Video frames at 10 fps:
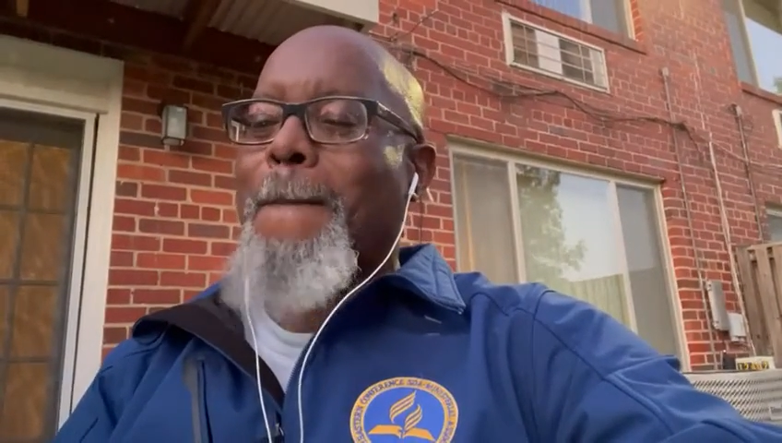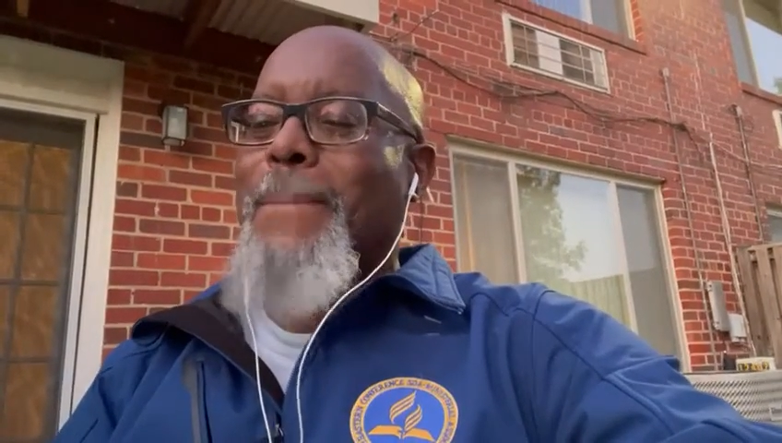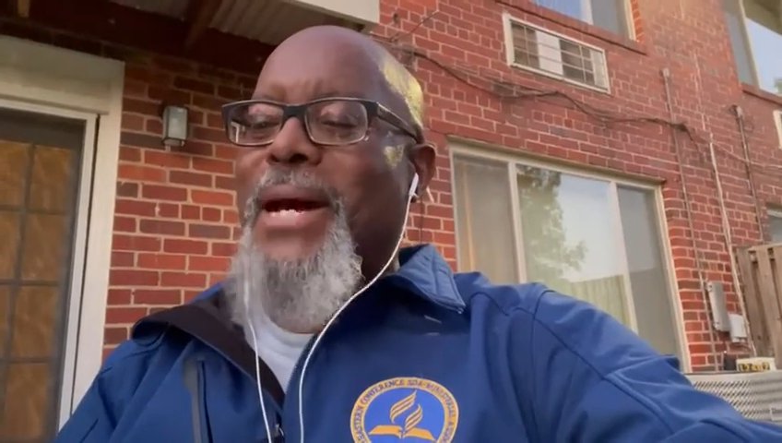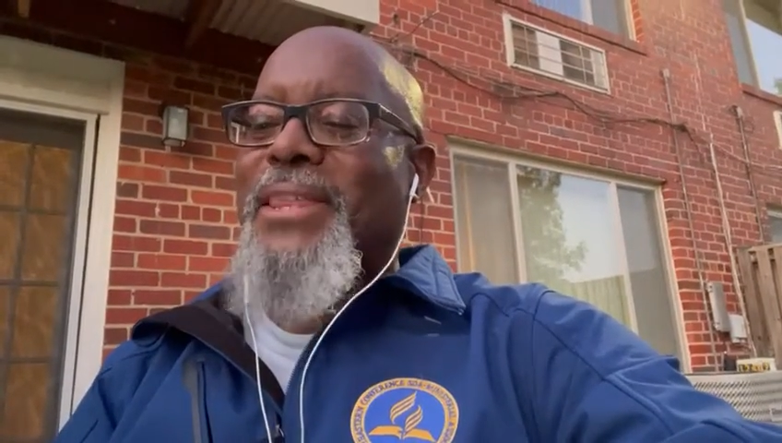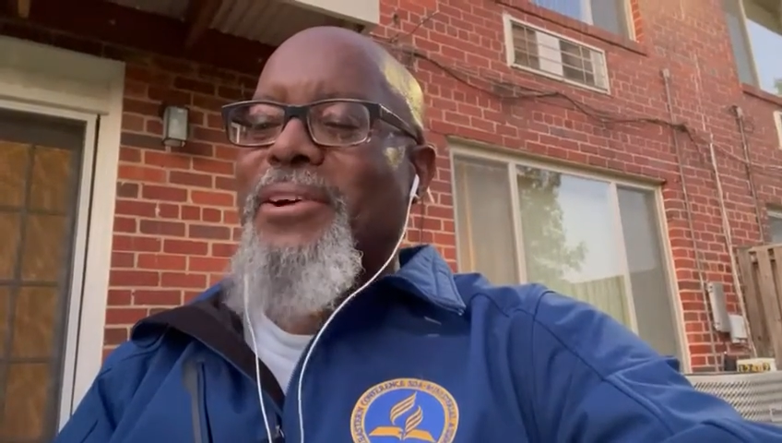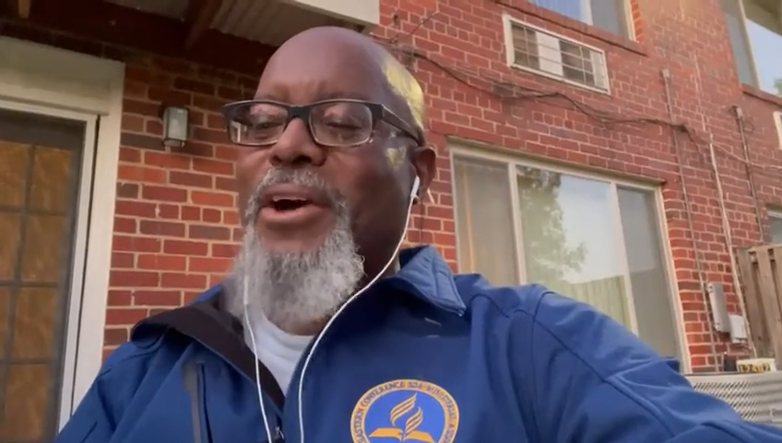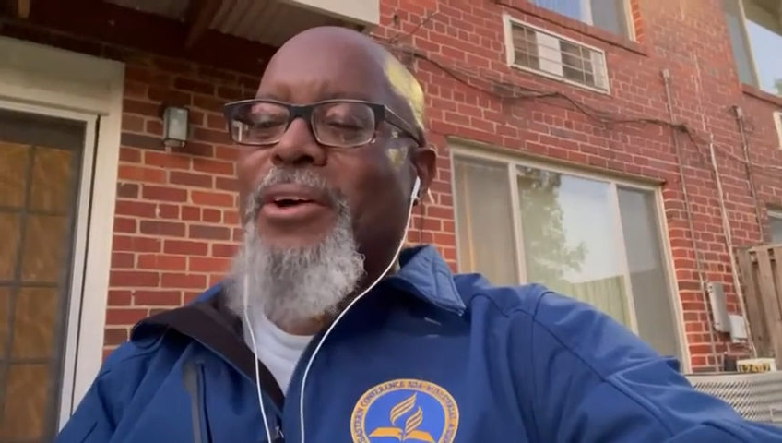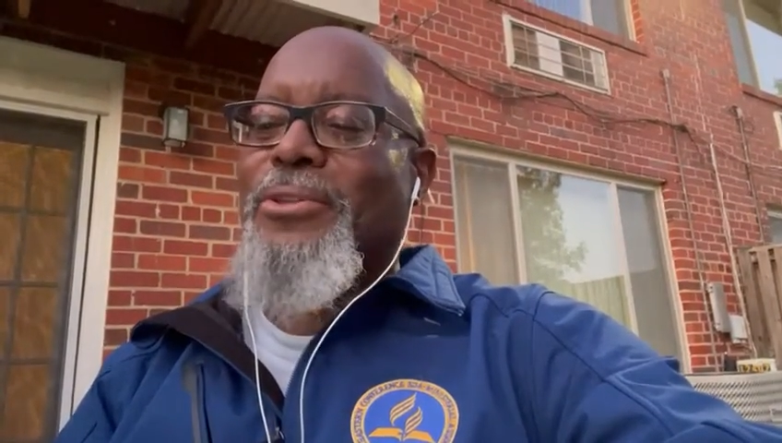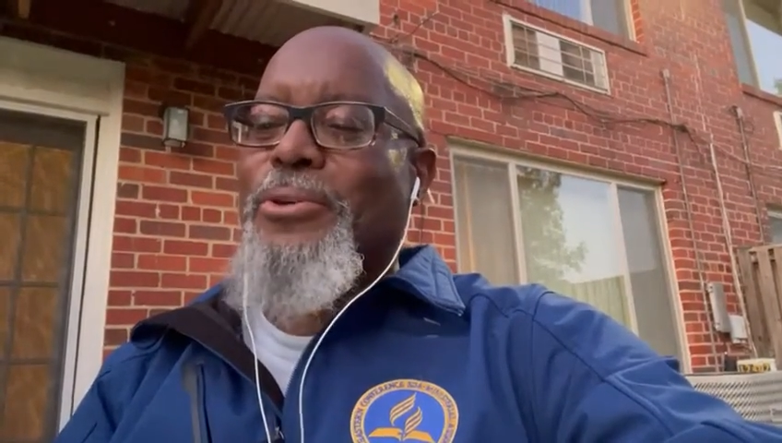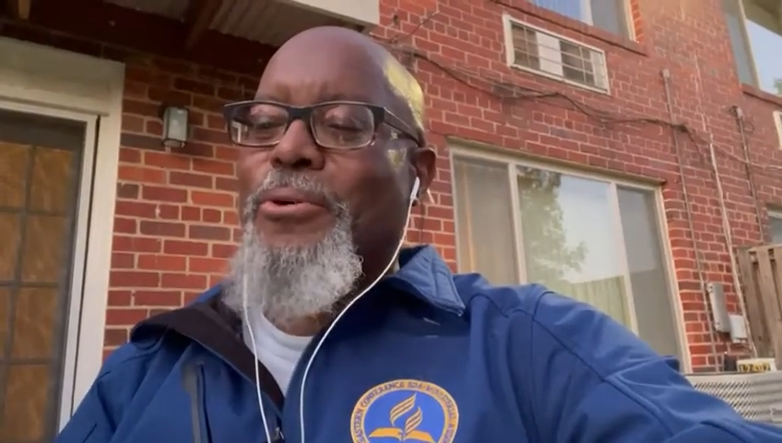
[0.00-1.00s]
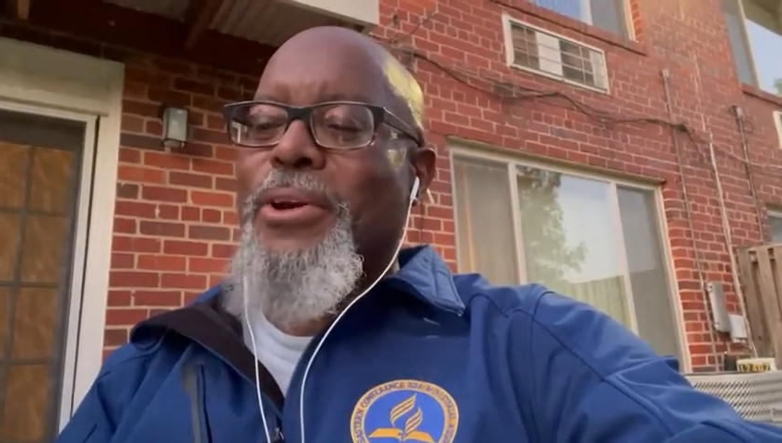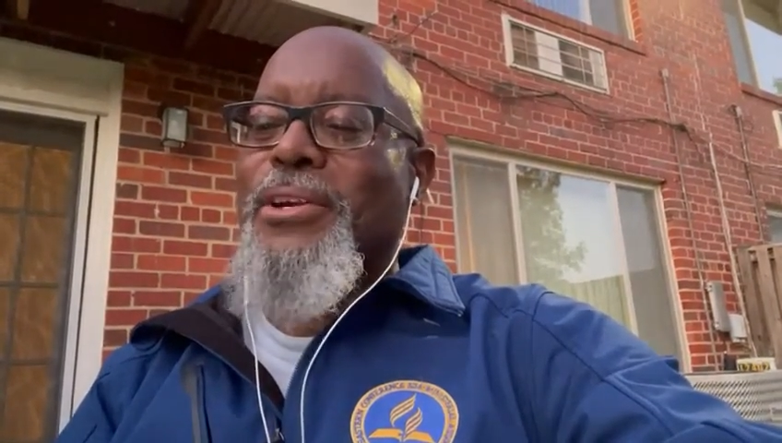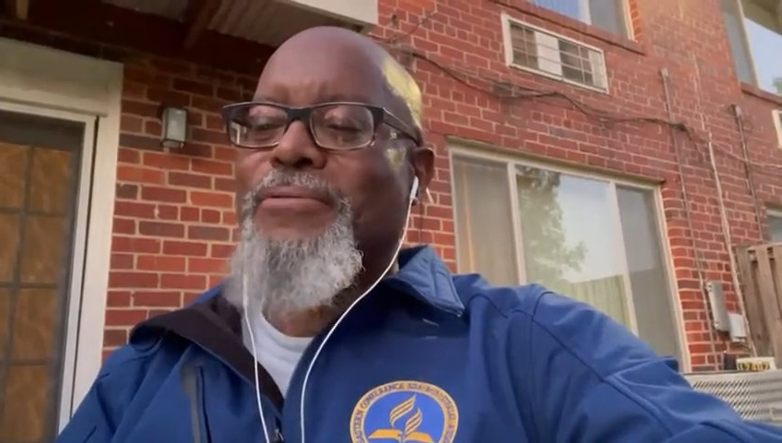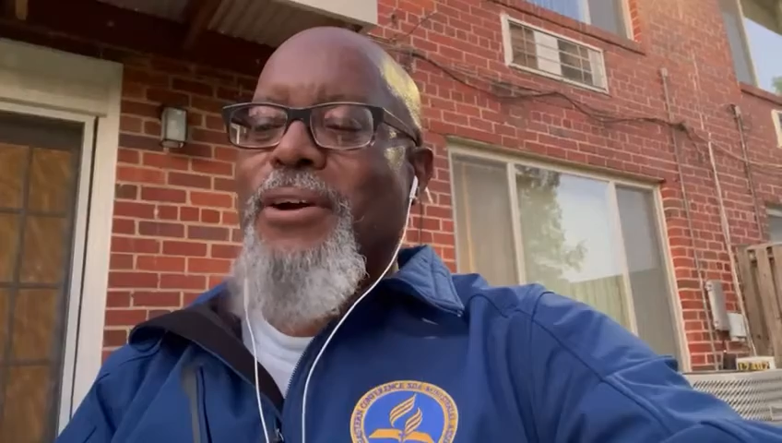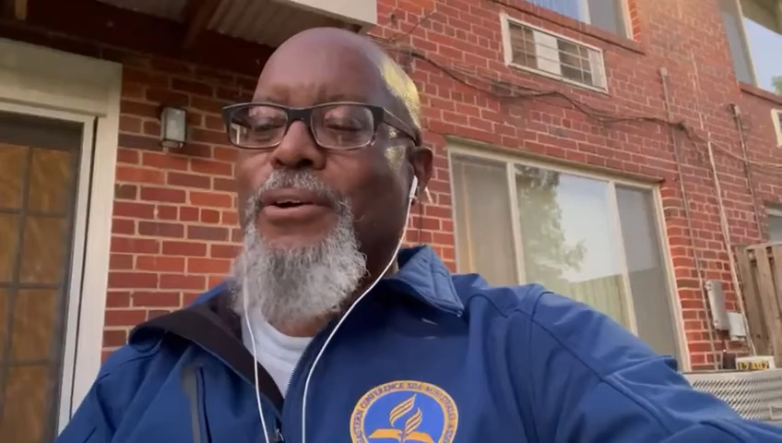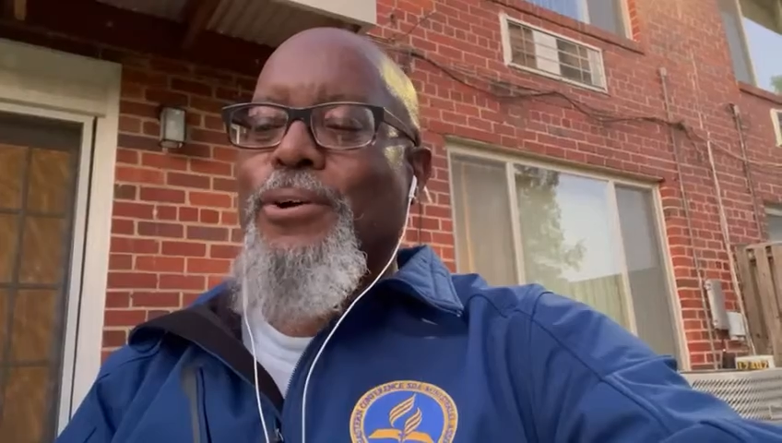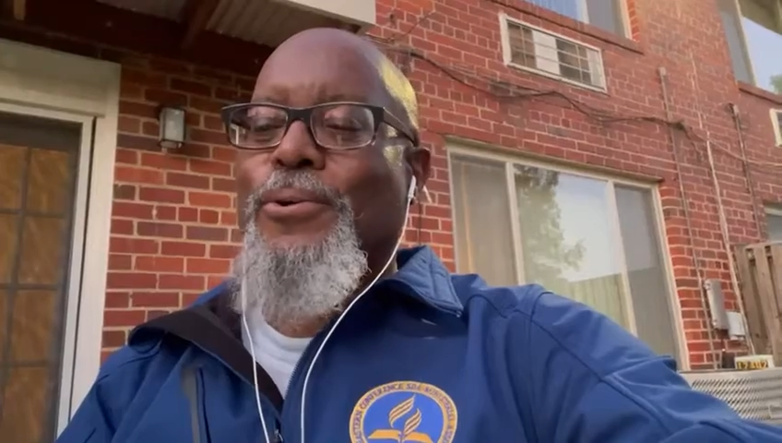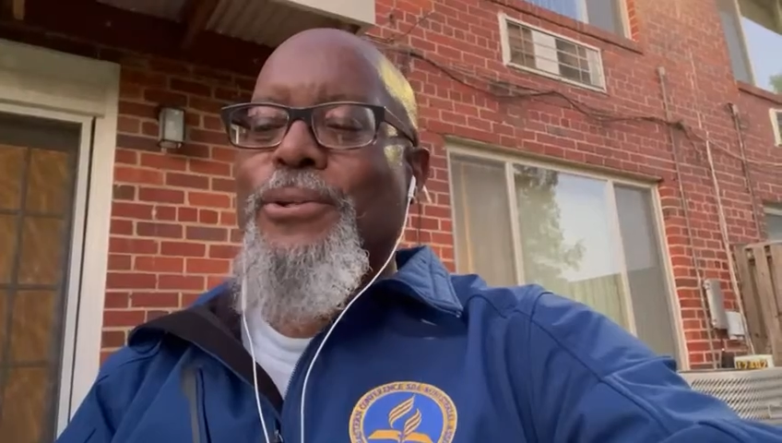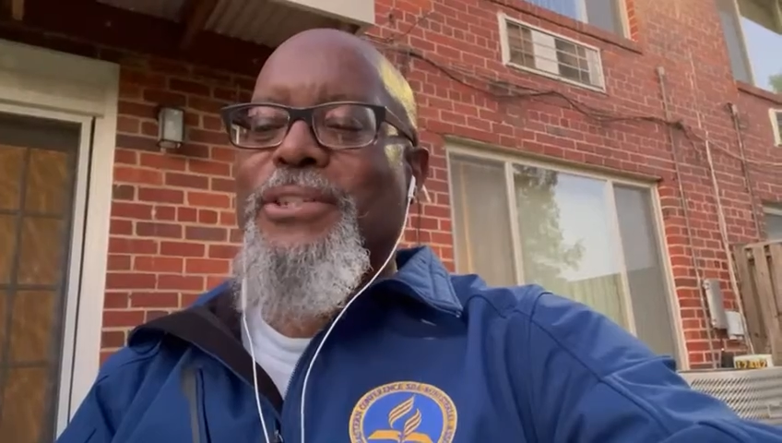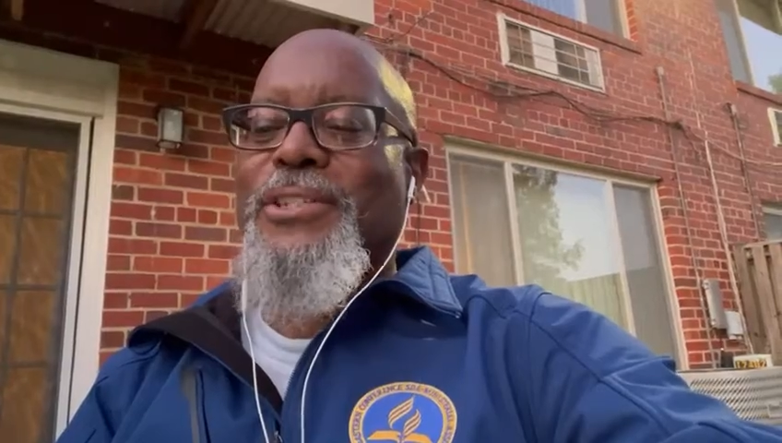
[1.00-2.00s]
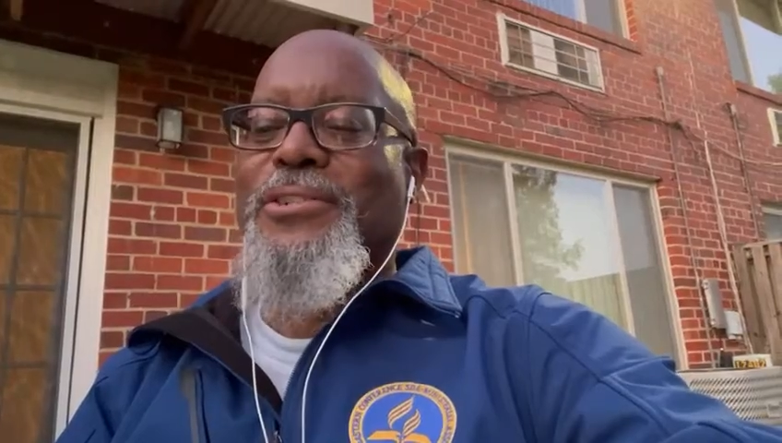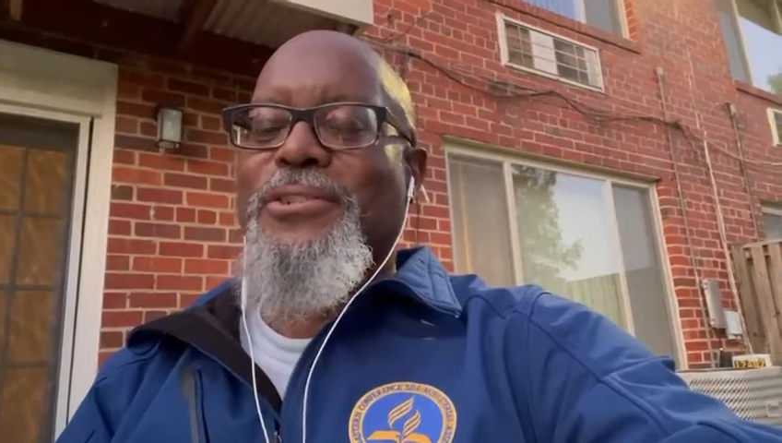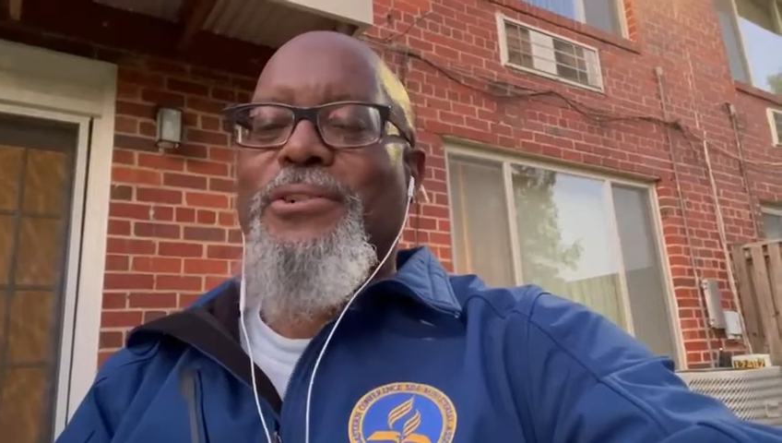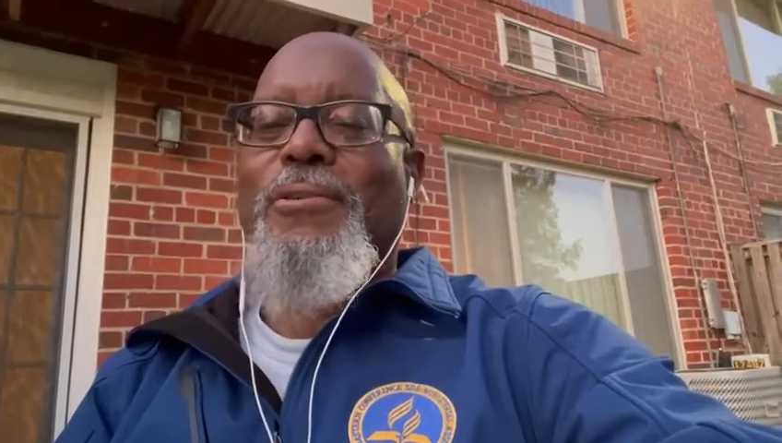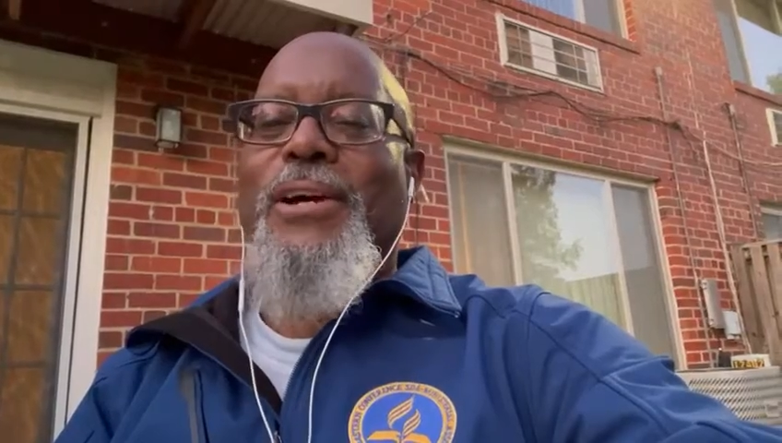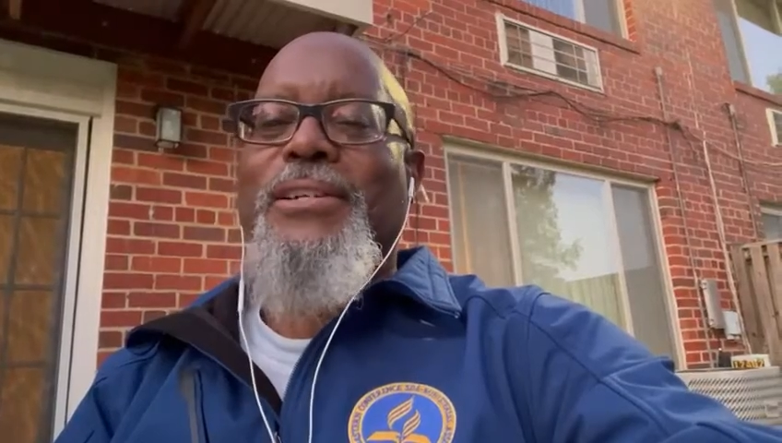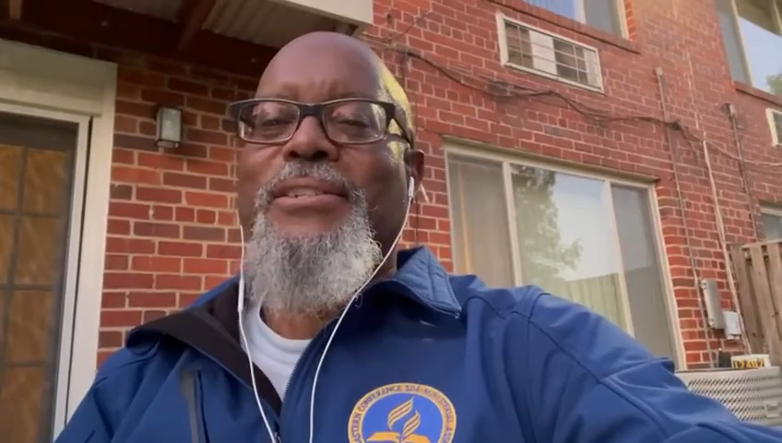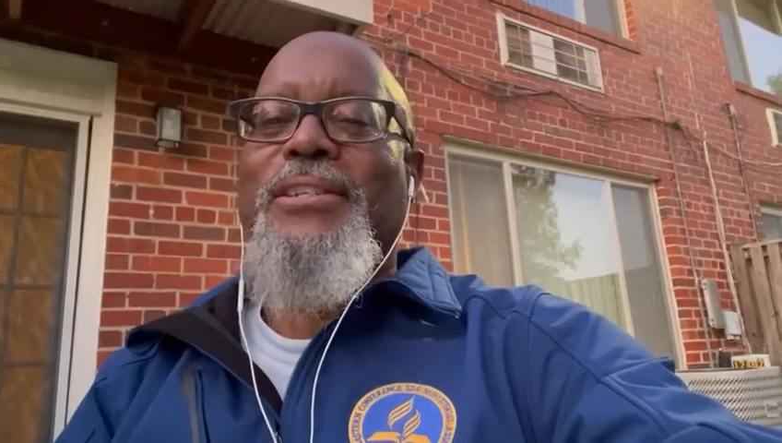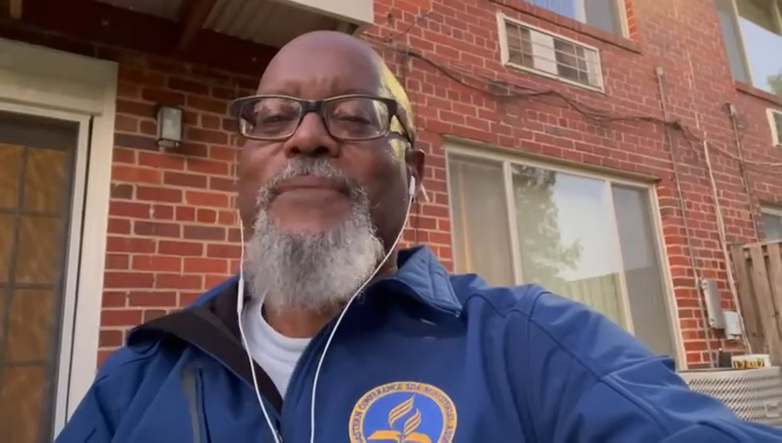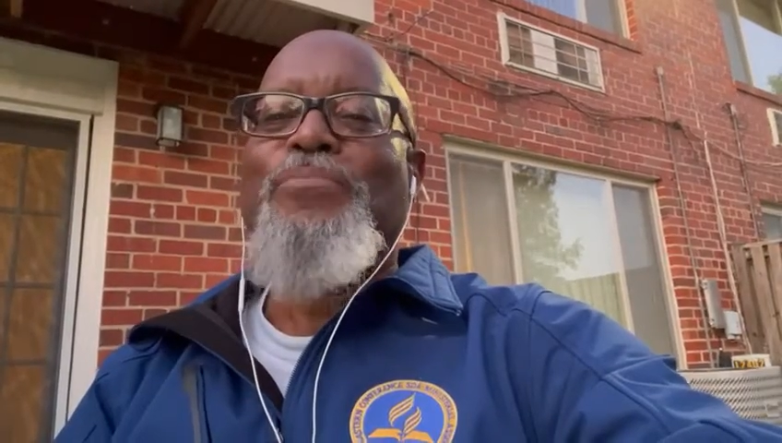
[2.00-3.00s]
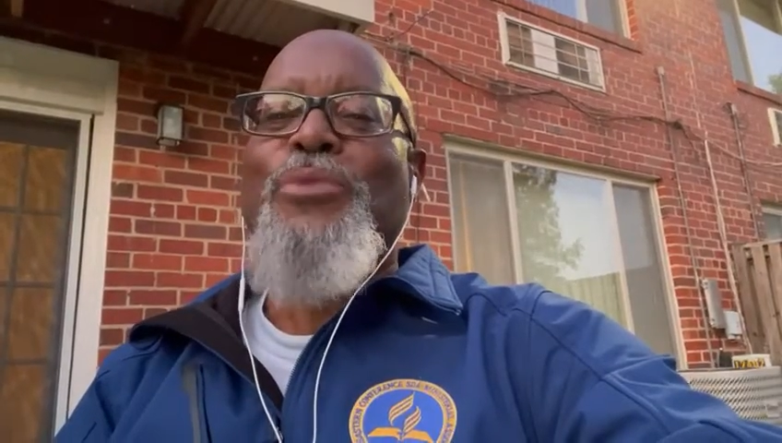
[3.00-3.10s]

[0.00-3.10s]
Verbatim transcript: by the authority of our Lord Jesus Christ,